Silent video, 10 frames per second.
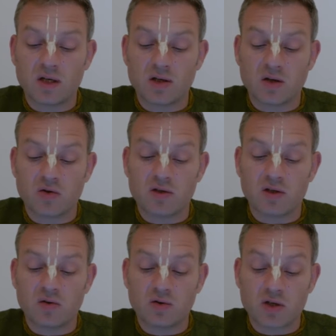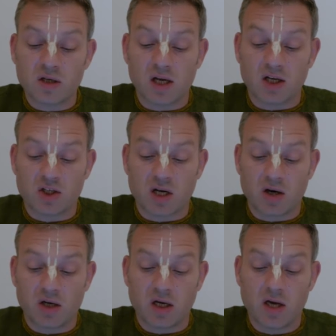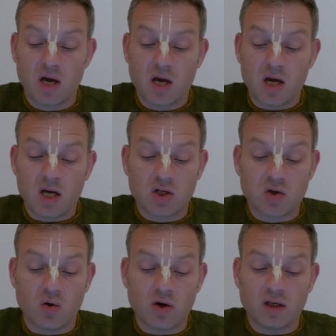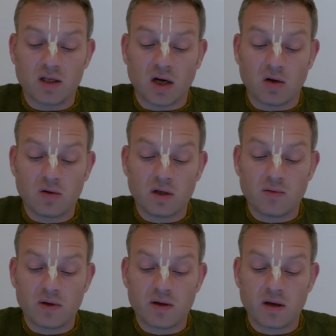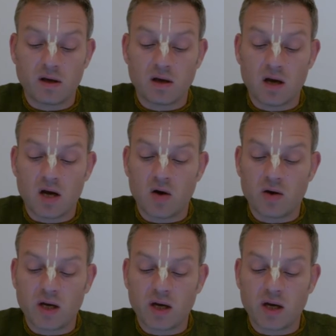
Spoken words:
constitutional acharya is going down, he will think, how can I